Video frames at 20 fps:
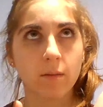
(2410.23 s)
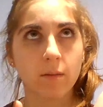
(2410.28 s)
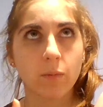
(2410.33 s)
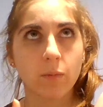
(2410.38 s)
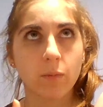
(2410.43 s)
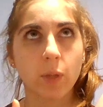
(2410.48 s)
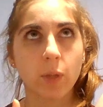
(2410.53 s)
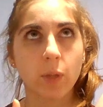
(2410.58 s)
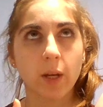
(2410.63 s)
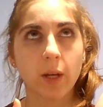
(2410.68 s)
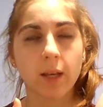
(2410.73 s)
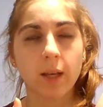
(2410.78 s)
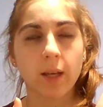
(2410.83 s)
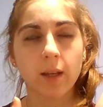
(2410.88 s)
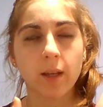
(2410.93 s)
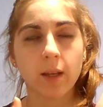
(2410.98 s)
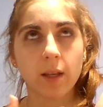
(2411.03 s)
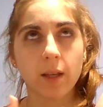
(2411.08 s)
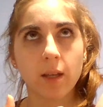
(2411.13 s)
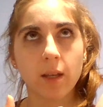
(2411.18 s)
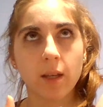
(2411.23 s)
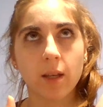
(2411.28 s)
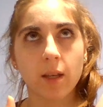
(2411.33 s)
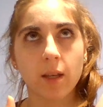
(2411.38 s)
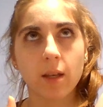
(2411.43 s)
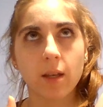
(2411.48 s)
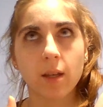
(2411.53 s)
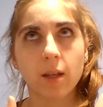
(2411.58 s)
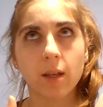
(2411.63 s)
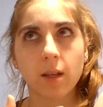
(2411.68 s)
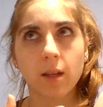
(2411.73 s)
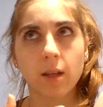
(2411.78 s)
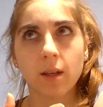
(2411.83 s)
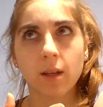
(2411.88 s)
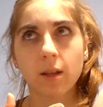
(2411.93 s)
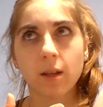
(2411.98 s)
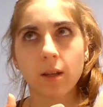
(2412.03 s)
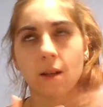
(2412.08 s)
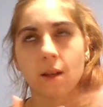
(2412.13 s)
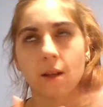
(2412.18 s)
but
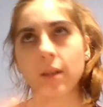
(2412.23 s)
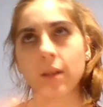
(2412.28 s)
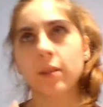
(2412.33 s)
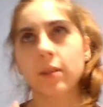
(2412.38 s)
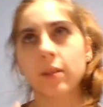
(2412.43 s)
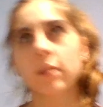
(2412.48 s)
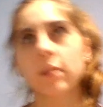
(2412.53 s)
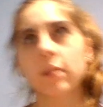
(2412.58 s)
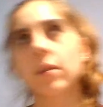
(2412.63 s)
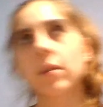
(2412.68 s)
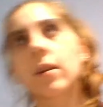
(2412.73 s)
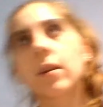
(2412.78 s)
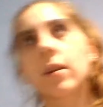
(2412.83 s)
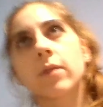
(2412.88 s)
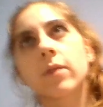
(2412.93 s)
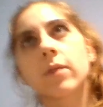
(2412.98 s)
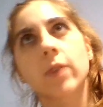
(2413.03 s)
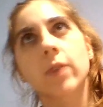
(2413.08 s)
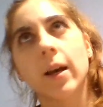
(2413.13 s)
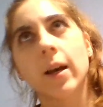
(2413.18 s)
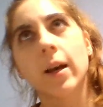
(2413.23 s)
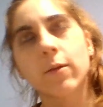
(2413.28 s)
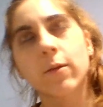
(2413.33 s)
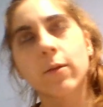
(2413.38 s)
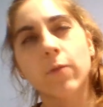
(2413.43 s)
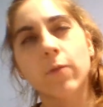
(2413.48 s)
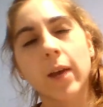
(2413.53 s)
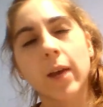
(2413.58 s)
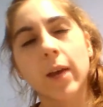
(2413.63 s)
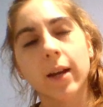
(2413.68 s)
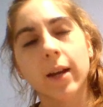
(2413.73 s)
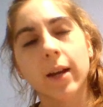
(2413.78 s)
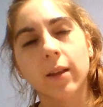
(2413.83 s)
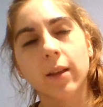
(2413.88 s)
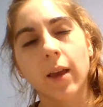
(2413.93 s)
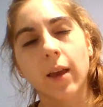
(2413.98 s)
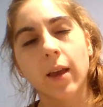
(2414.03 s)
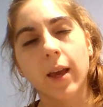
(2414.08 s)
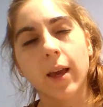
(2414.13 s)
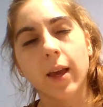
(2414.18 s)
I just thought of that fact,
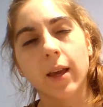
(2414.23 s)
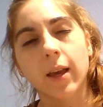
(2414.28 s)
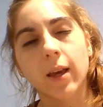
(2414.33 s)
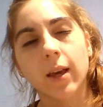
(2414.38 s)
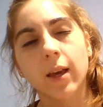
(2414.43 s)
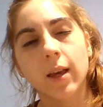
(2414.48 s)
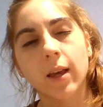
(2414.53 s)
like,